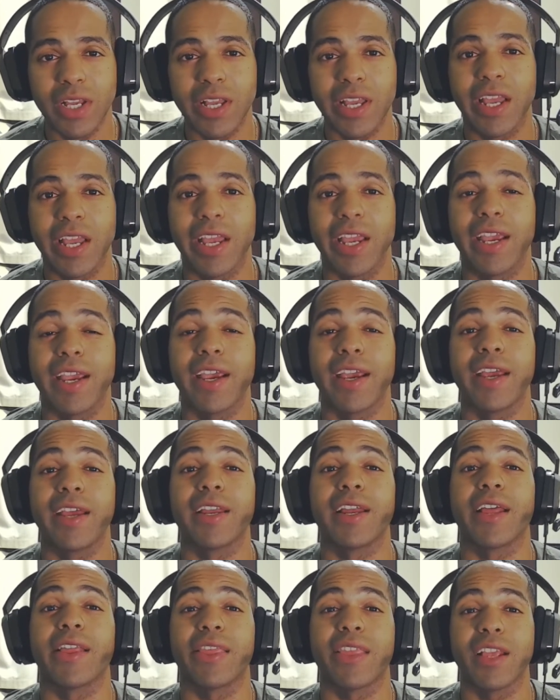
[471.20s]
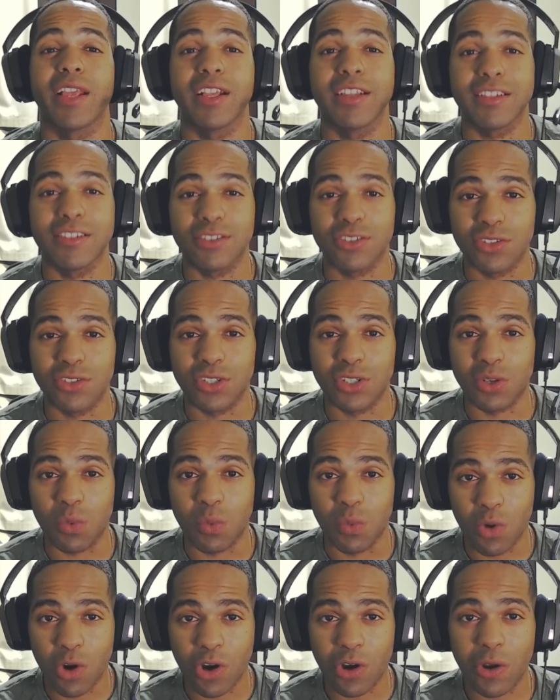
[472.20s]
and I think this is going to
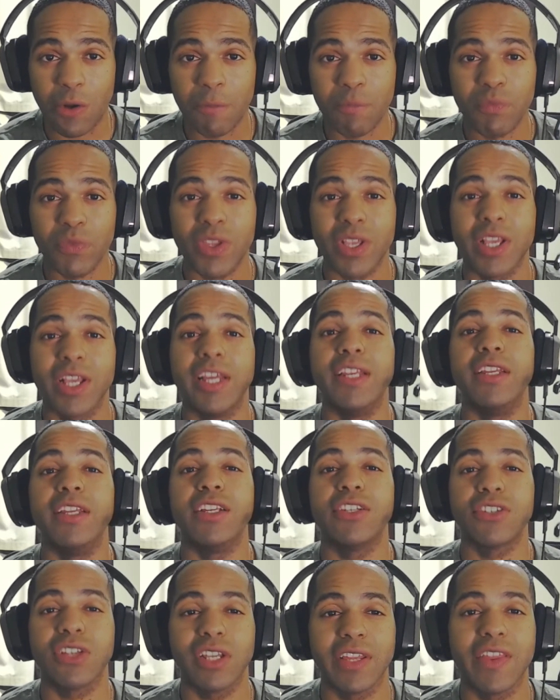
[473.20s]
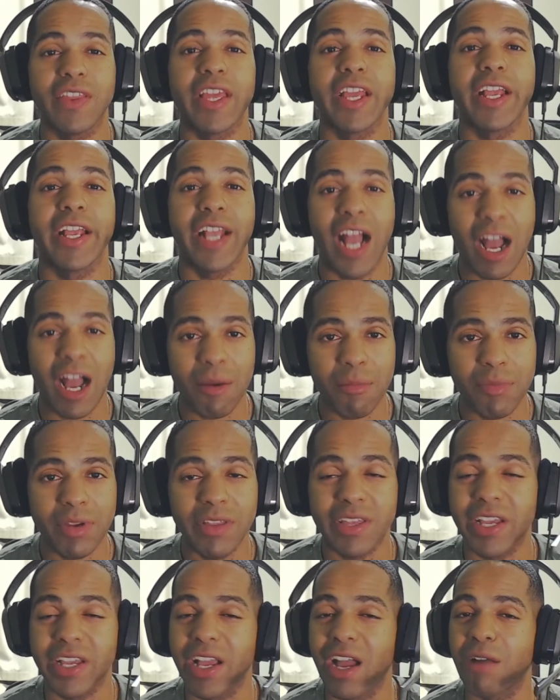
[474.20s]
work. Initially, they got me. They
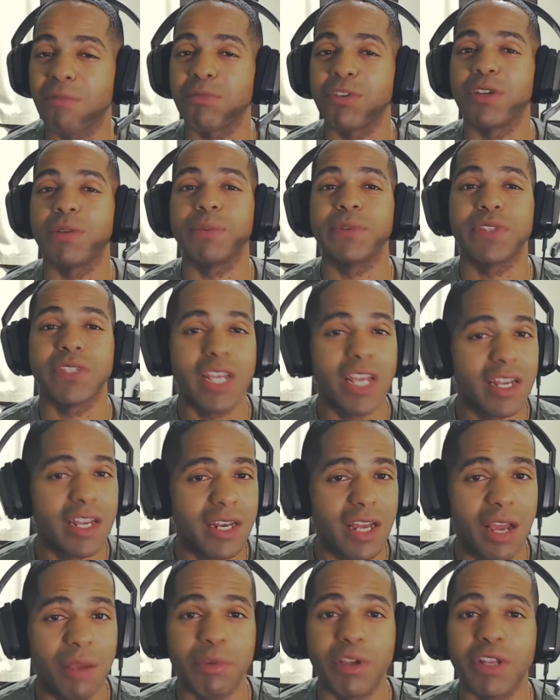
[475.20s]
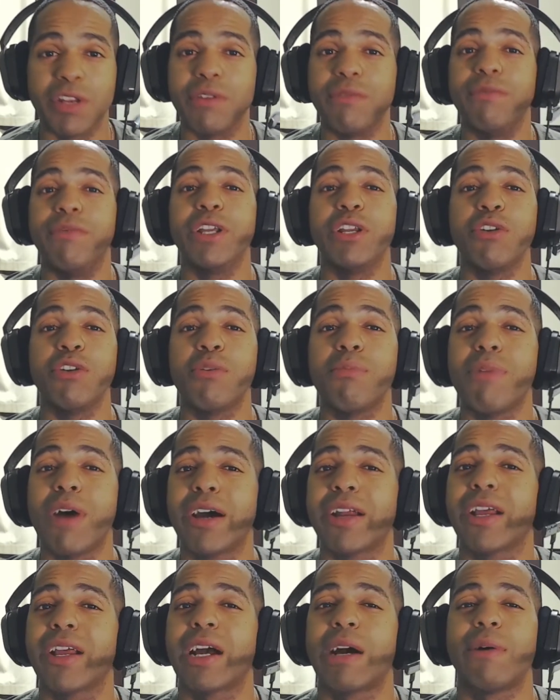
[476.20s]
got me upset. I made a video about
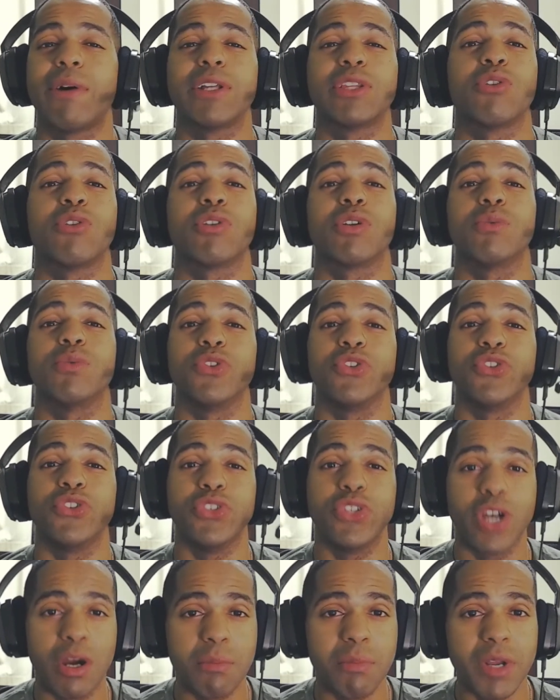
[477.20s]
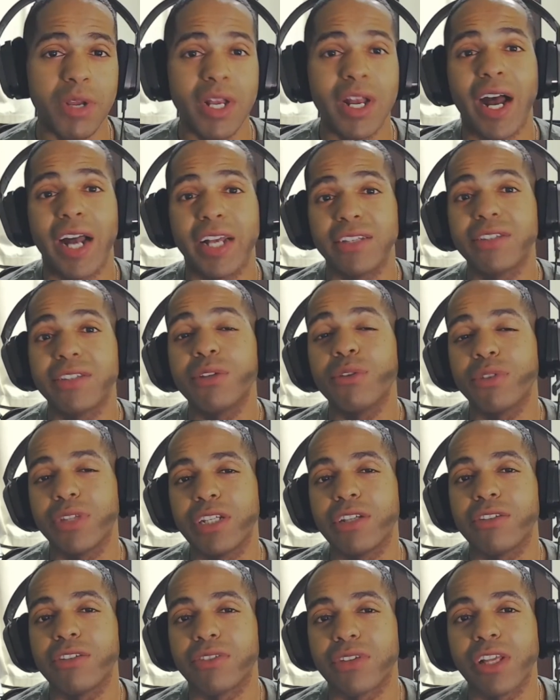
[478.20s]
it, how I thought it was dumb. I still think
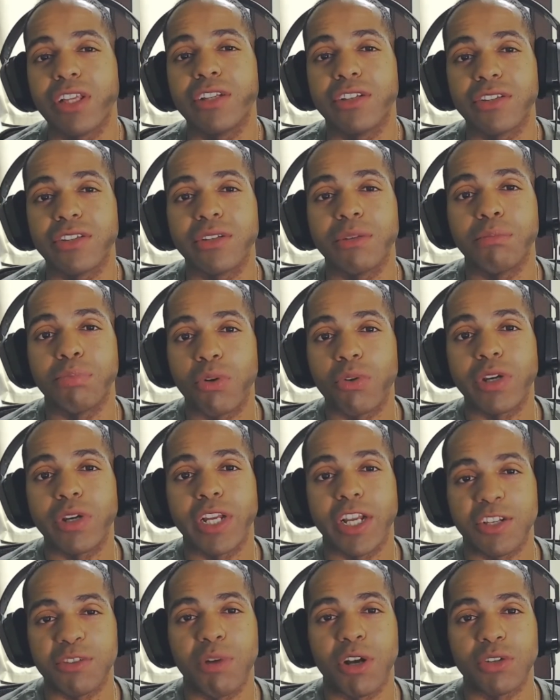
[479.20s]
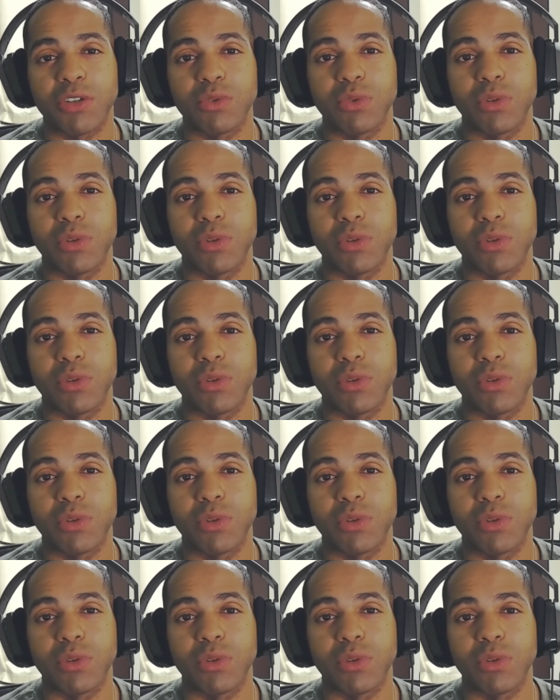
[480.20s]
they're selling us a broken Xbox One